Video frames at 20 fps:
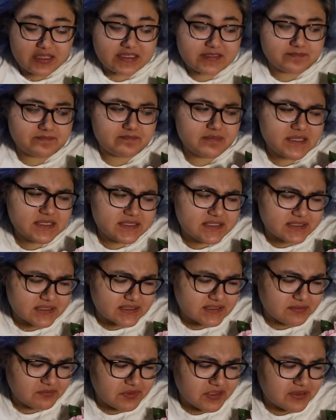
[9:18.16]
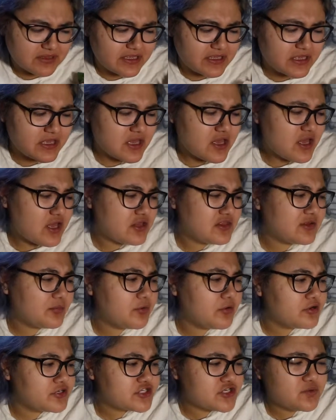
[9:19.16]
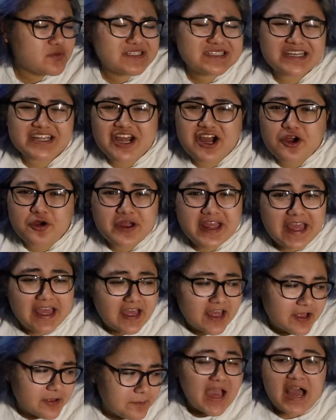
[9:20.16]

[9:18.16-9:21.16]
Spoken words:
It's missing something. Like, the portrait was like okay.